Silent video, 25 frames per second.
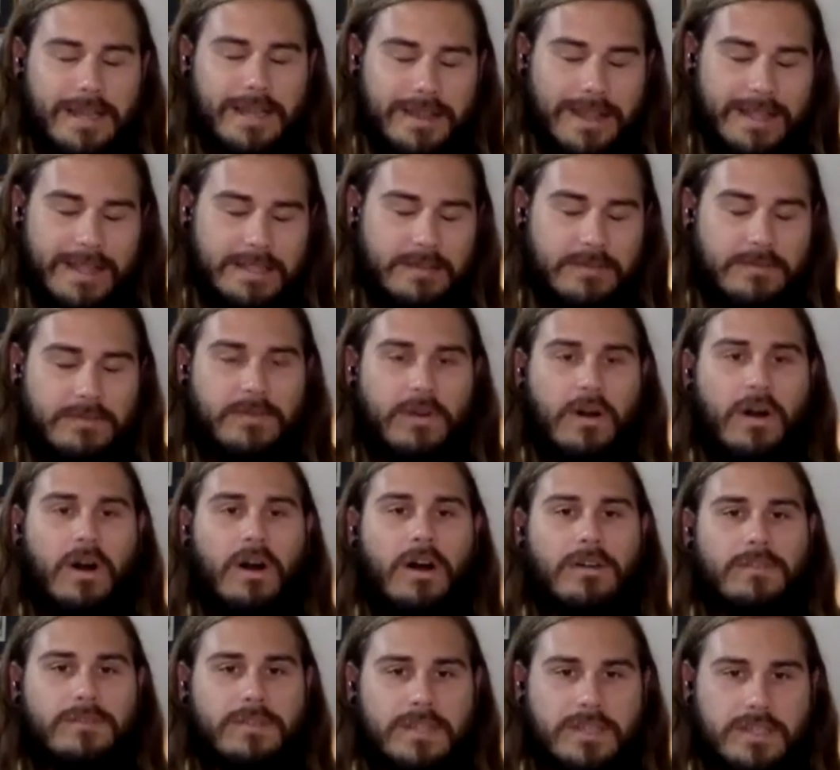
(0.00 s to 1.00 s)
how that's
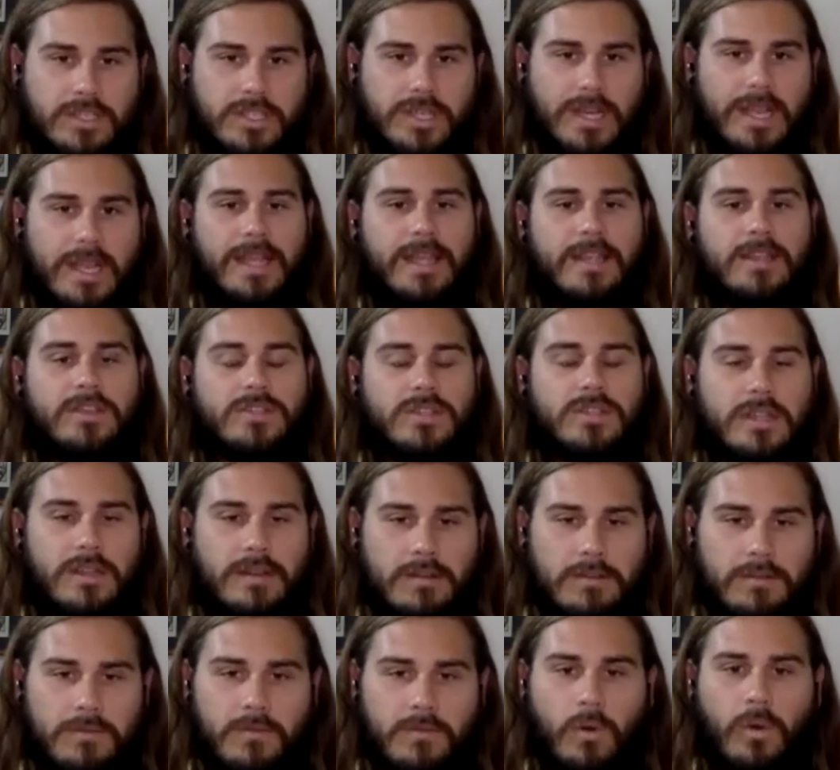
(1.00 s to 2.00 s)
evolved and changed and
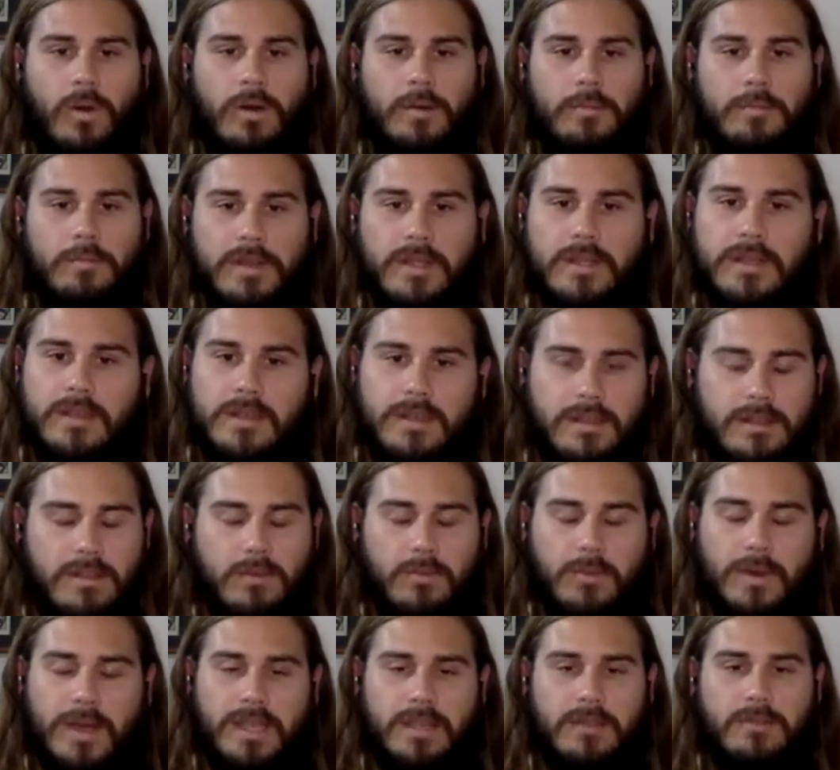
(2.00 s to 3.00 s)
informed
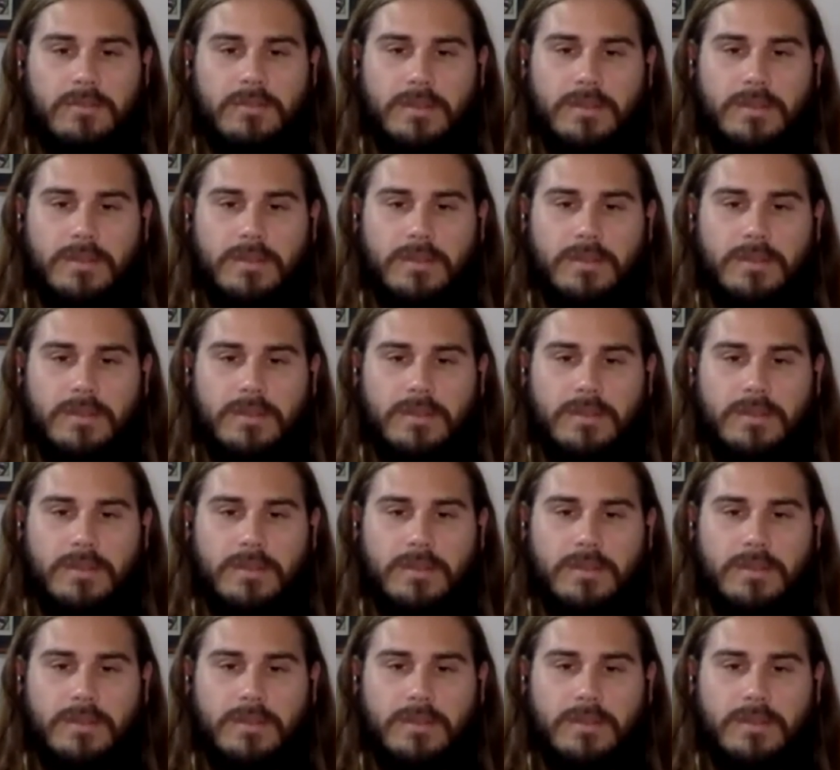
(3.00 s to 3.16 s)
the way you